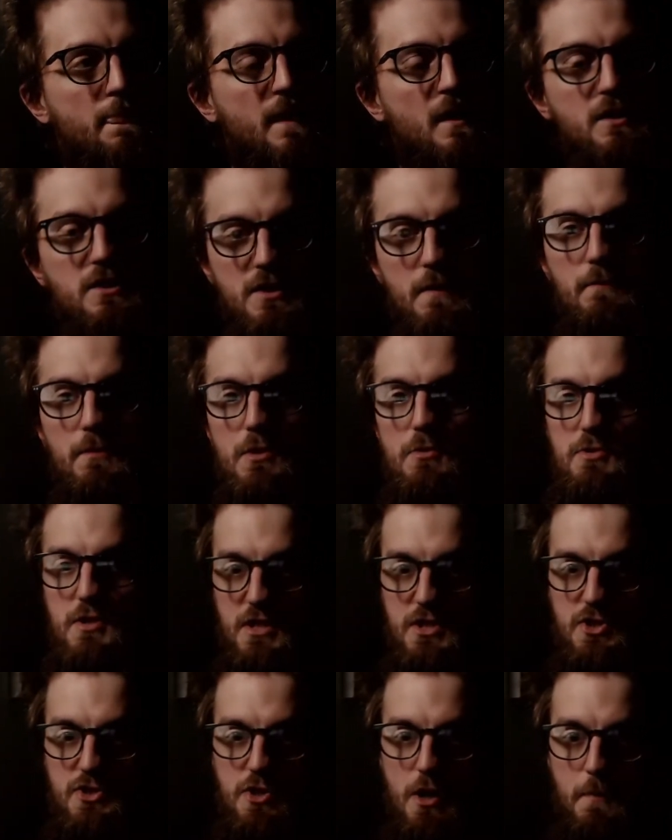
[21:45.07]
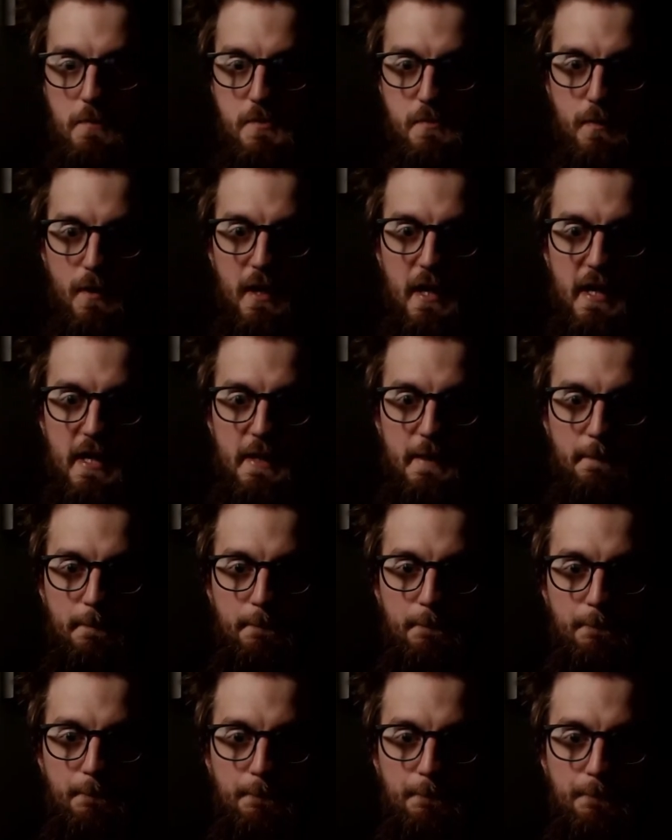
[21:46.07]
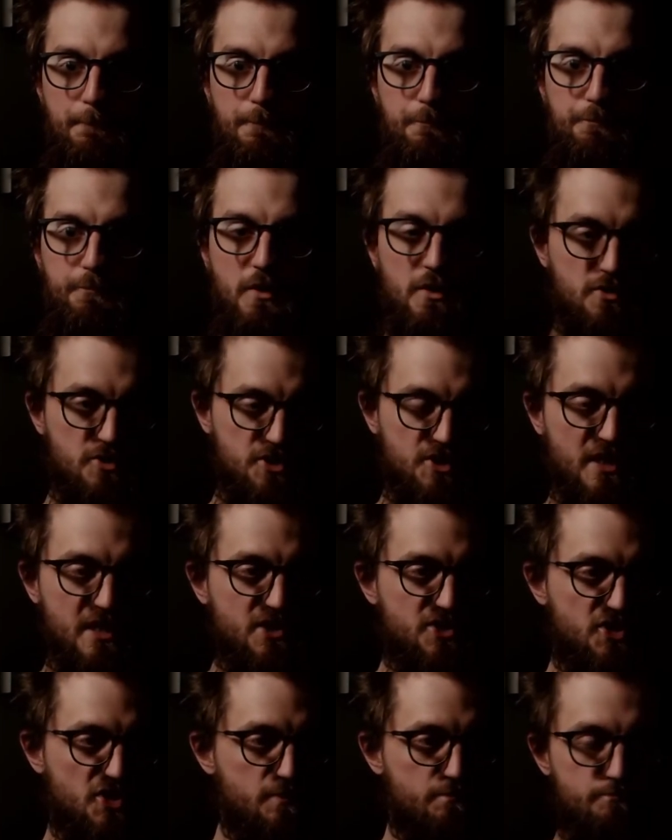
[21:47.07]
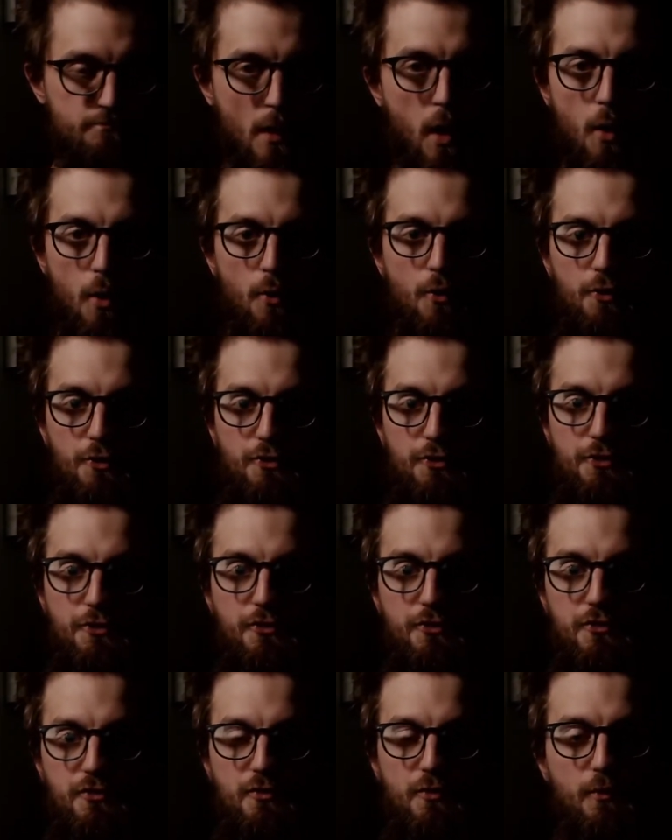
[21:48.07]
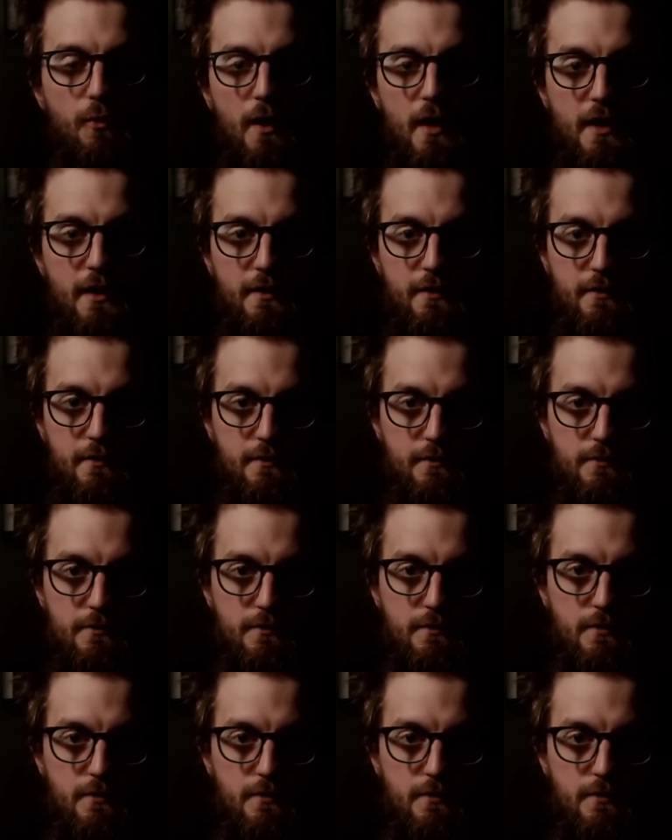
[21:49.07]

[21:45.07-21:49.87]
Your music stops playing. Things just pause when,